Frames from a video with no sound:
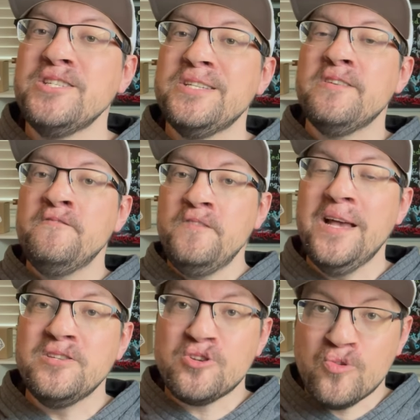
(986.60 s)
to
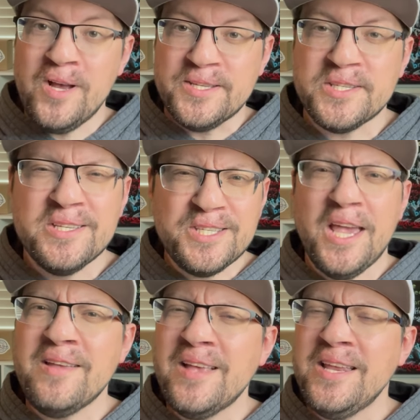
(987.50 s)
defend Chris,
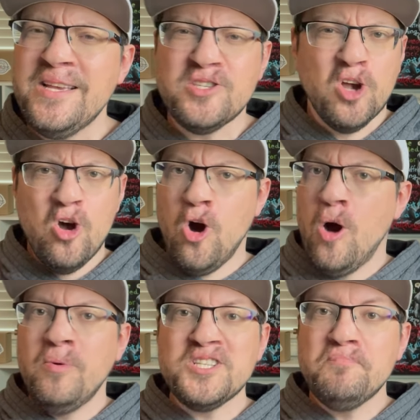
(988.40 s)
saying that he's
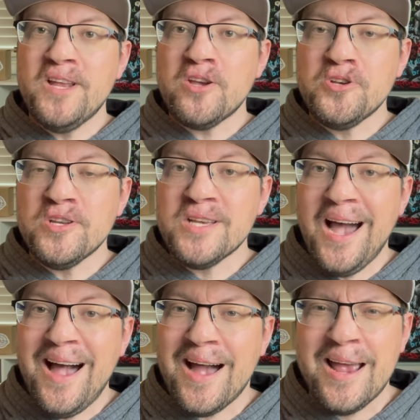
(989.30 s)
always been a good
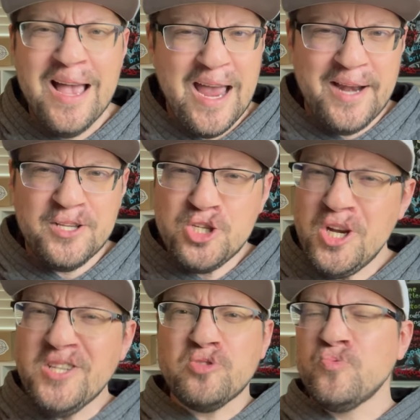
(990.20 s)
guy, and it's
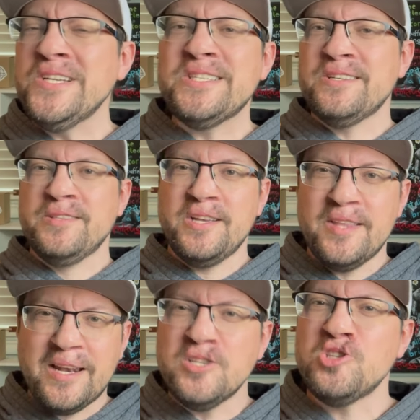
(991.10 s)
just recently
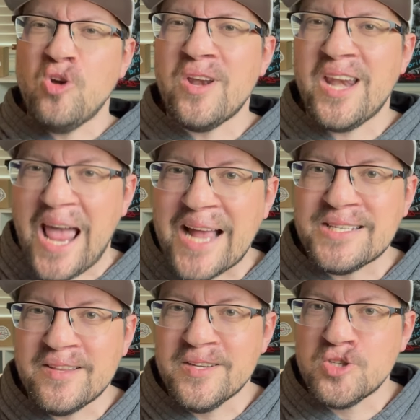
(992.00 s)
that he started
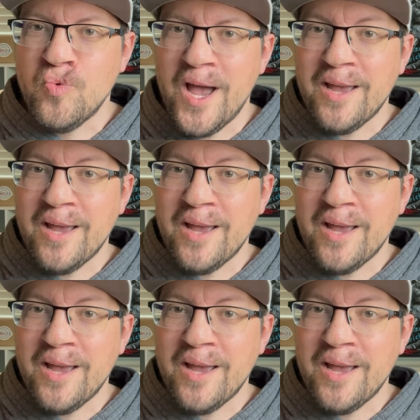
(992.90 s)
acting this way.